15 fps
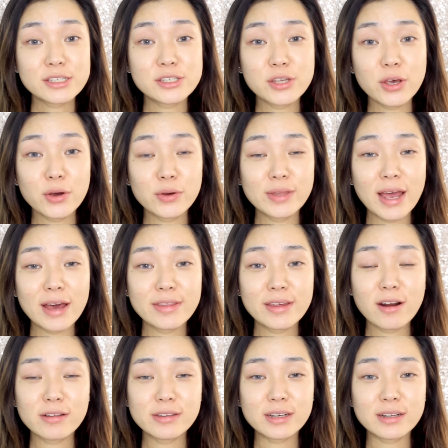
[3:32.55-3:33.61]
so now
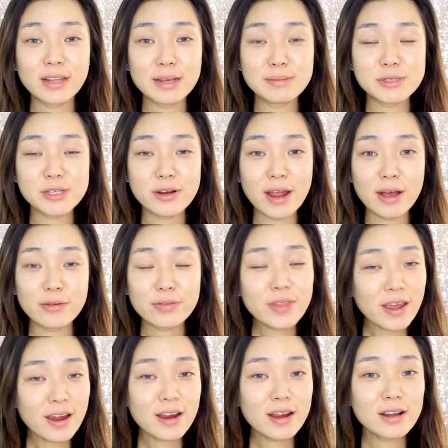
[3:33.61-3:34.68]
that all the claims are out
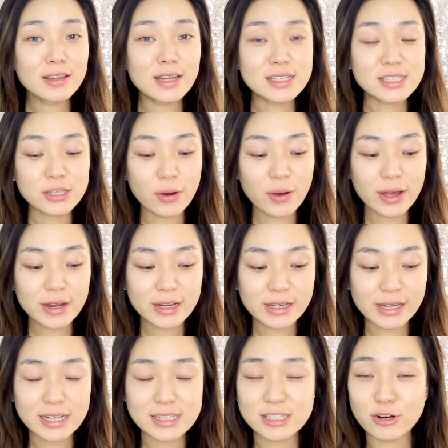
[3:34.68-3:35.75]
there, let's go ahead
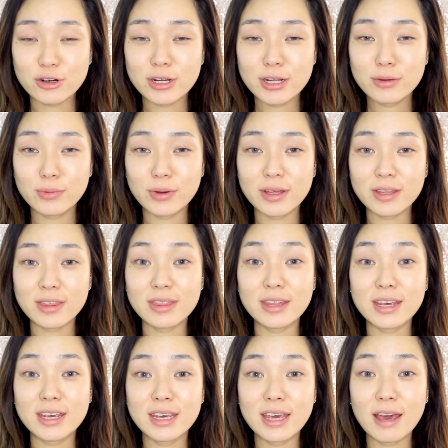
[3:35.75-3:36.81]
and get started with
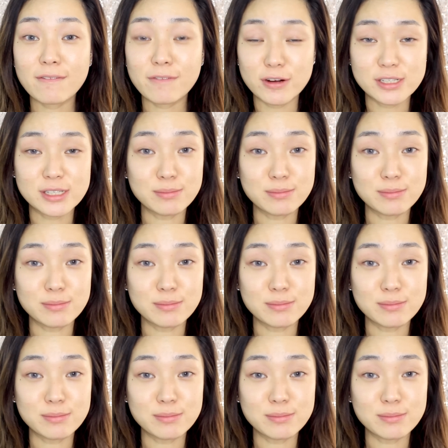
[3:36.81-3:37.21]
the first